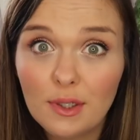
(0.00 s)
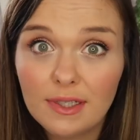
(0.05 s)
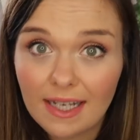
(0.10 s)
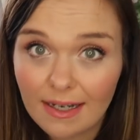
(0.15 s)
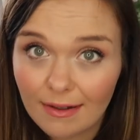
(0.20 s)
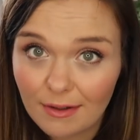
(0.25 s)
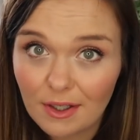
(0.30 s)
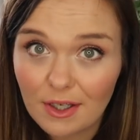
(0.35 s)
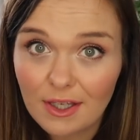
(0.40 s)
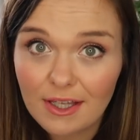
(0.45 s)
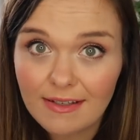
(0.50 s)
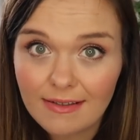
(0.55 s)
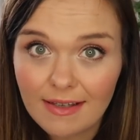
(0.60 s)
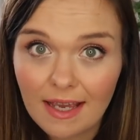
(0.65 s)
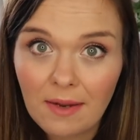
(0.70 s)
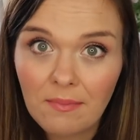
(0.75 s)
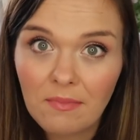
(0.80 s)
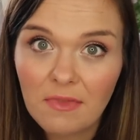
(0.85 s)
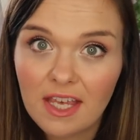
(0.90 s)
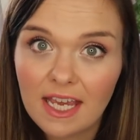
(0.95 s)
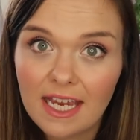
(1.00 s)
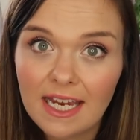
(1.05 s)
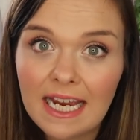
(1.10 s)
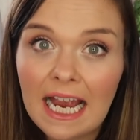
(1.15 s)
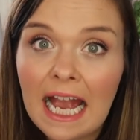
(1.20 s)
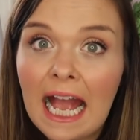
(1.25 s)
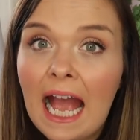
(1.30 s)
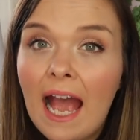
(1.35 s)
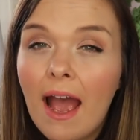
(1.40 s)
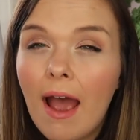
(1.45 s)
will tell you the same
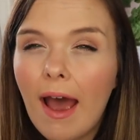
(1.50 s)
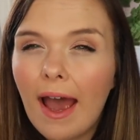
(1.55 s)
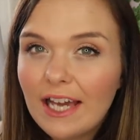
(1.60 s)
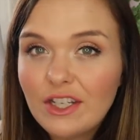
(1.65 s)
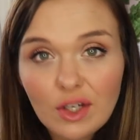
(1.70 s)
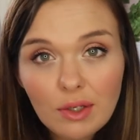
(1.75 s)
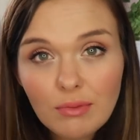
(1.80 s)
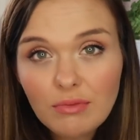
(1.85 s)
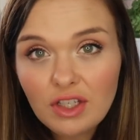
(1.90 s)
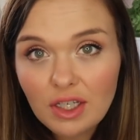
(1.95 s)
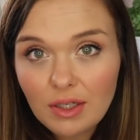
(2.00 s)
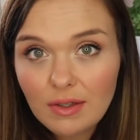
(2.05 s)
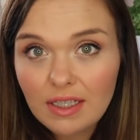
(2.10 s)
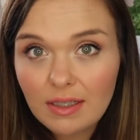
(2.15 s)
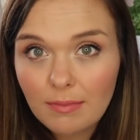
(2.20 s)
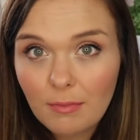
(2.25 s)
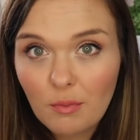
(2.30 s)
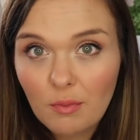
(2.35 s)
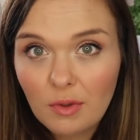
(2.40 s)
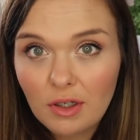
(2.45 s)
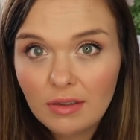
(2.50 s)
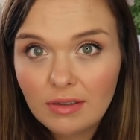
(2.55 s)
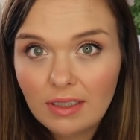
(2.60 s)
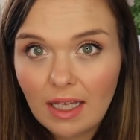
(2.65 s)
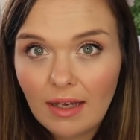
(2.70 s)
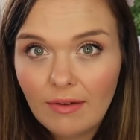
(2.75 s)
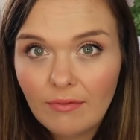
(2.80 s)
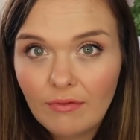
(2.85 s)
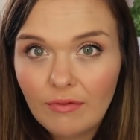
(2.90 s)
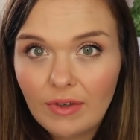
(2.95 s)
thing. I don't do Slimming
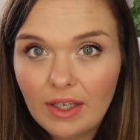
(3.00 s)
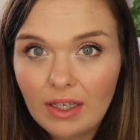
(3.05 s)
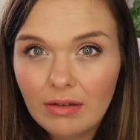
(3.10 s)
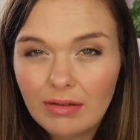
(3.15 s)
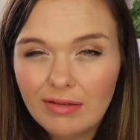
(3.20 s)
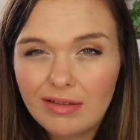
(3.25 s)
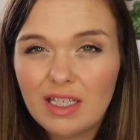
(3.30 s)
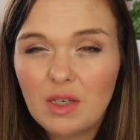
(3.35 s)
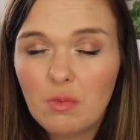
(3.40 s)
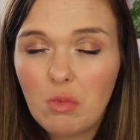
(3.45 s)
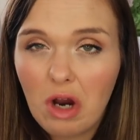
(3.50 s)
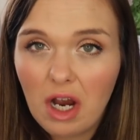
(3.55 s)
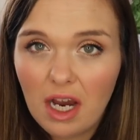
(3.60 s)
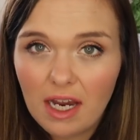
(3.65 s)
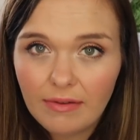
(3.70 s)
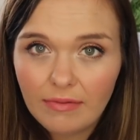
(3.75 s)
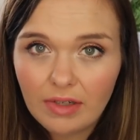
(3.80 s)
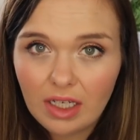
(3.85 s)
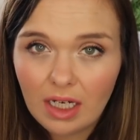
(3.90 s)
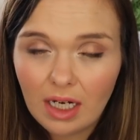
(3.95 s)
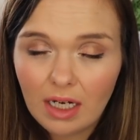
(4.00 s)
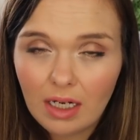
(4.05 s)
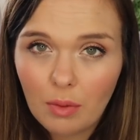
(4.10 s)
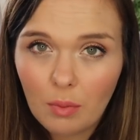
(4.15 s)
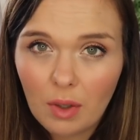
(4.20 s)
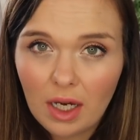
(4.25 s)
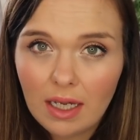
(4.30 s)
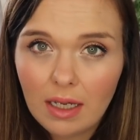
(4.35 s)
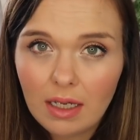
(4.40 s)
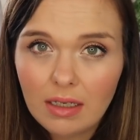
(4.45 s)
World and feel deprived in any
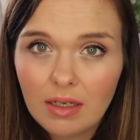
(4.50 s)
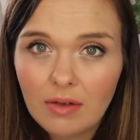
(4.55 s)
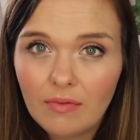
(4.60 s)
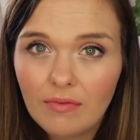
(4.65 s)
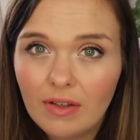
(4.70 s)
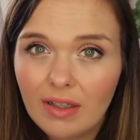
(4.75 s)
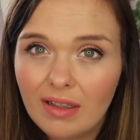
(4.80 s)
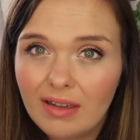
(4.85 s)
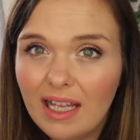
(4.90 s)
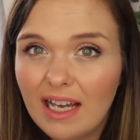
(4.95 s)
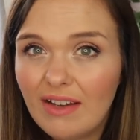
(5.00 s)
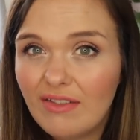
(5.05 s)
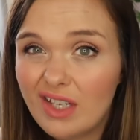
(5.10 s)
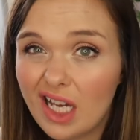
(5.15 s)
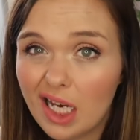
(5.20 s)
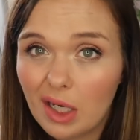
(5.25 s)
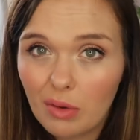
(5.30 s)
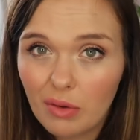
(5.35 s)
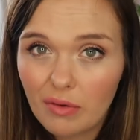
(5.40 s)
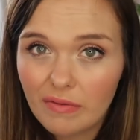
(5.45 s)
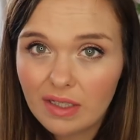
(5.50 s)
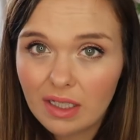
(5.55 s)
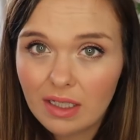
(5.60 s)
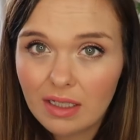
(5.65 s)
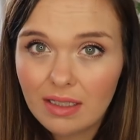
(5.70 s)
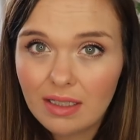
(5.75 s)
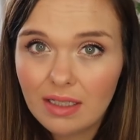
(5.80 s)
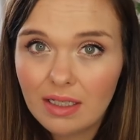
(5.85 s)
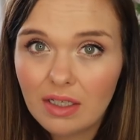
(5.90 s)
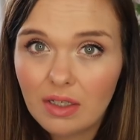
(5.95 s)
way. I don't feel left out of
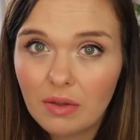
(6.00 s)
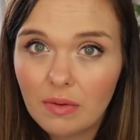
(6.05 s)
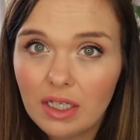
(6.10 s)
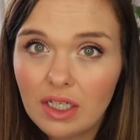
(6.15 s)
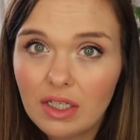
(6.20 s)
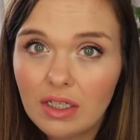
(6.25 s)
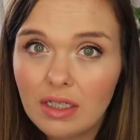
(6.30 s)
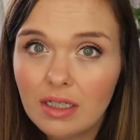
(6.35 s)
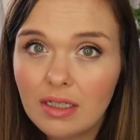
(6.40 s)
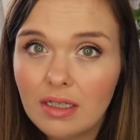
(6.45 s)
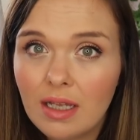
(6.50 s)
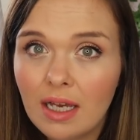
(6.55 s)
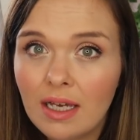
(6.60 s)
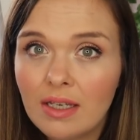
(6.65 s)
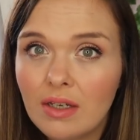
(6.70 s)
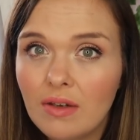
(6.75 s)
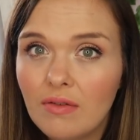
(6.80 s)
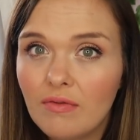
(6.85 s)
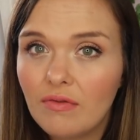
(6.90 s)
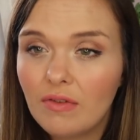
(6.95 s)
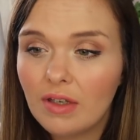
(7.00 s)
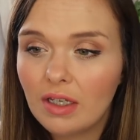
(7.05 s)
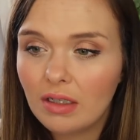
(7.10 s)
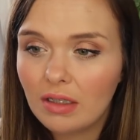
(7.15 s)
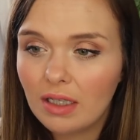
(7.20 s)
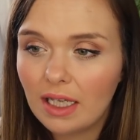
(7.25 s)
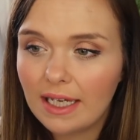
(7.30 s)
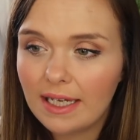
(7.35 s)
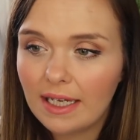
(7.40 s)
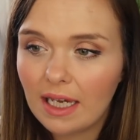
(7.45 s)
certain situations. I don't
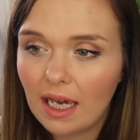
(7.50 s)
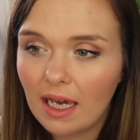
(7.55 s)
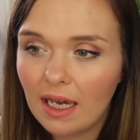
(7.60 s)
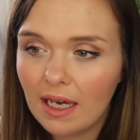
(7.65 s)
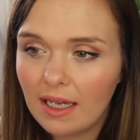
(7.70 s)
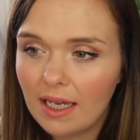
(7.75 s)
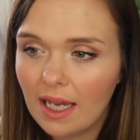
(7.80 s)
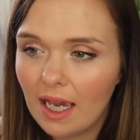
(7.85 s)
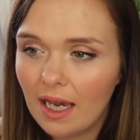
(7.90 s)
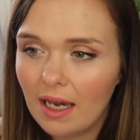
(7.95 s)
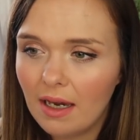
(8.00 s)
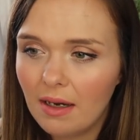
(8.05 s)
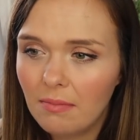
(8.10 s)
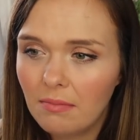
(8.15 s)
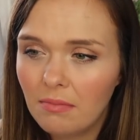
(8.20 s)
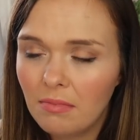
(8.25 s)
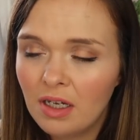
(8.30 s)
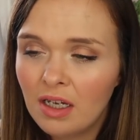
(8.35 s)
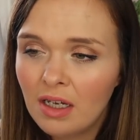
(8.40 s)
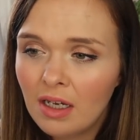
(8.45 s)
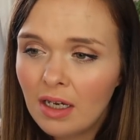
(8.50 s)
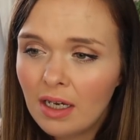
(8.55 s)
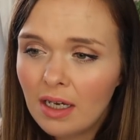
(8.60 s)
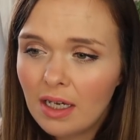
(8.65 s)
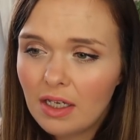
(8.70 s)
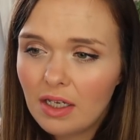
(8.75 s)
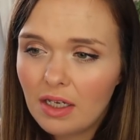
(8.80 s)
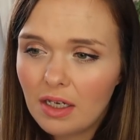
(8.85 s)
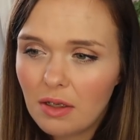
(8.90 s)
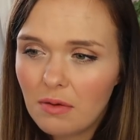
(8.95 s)
feel like I am,
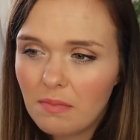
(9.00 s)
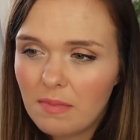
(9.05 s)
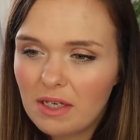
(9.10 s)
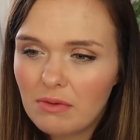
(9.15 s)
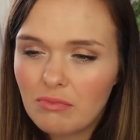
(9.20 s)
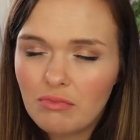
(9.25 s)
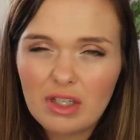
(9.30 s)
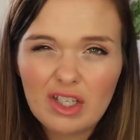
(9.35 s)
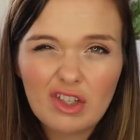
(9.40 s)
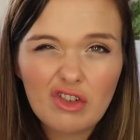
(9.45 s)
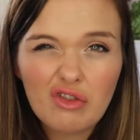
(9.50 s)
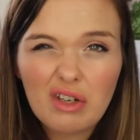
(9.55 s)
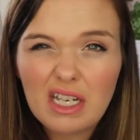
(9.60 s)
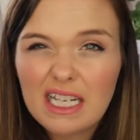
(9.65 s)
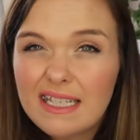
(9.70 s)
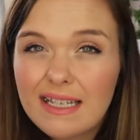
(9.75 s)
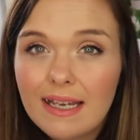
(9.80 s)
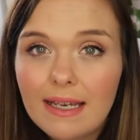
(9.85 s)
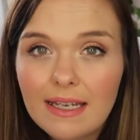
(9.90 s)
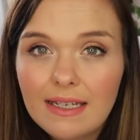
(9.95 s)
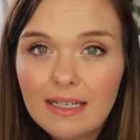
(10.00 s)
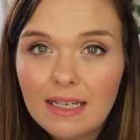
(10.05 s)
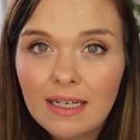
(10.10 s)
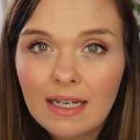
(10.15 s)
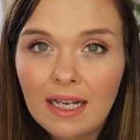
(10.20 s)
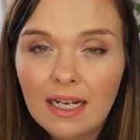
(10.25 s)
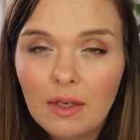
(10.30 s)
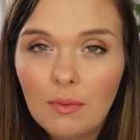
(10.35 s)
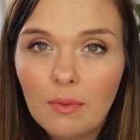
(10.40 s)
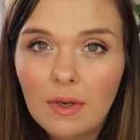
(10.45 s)
you know, being restricted
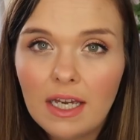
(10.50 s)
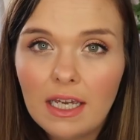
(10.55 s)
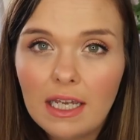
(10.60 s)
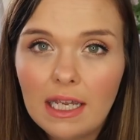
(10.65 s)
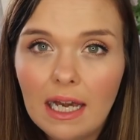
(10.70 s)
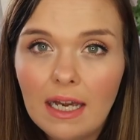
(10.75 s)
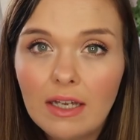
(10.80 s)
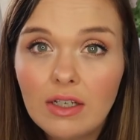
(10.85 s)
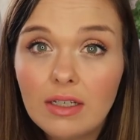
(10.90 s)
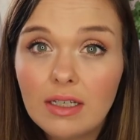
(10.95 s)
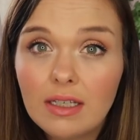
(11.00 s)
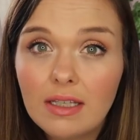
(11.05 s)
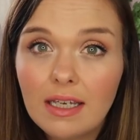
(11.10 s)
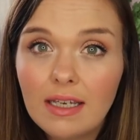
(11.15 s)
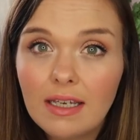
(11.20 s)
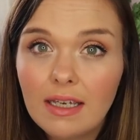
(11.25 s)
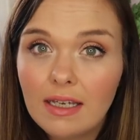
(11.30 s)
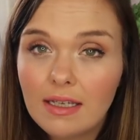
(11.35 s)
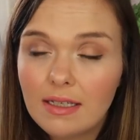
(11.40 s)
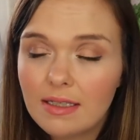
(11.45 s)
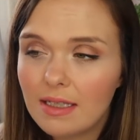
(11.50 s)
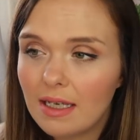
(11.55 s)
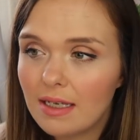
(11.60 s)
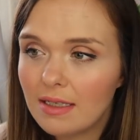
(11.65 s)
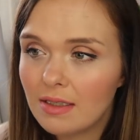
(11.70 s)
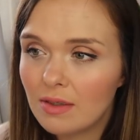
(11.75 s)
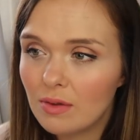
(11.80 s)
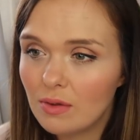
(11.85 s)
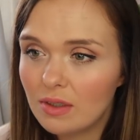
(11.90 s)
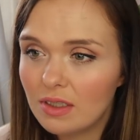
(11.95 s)
in any way. I just think it's
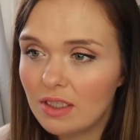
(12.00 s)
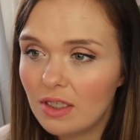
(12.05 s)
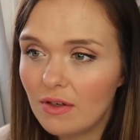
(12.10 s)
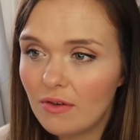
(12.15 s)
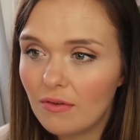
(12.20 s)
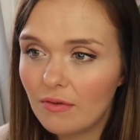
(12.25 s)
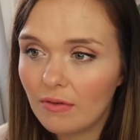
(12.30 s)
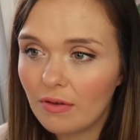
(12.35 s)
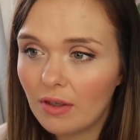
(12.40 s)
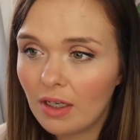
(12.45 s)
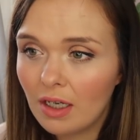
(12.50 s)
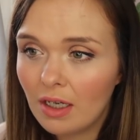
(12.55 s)
that sort of